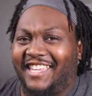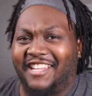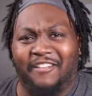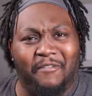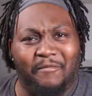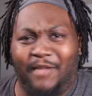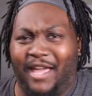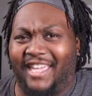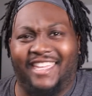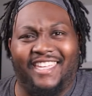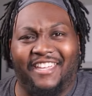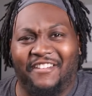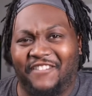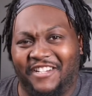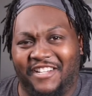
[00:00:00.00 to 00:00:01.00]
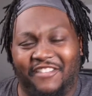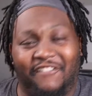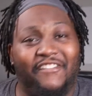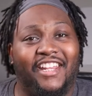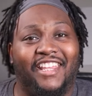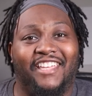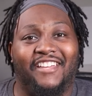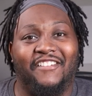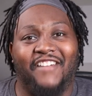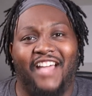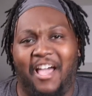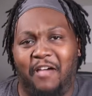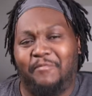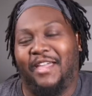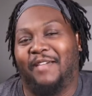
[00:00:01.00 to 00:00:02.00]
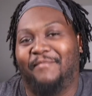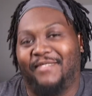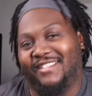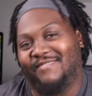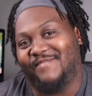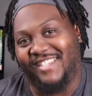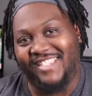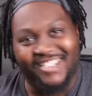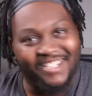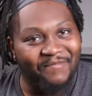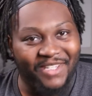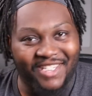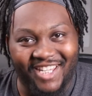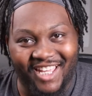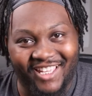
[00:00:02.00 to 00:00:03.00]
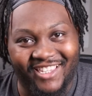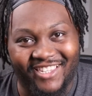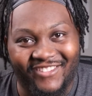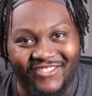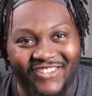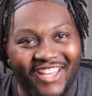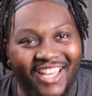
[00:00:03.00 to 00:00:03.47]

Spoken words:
and we're back again with another video. I hope y'all missed me because I missed y'all too.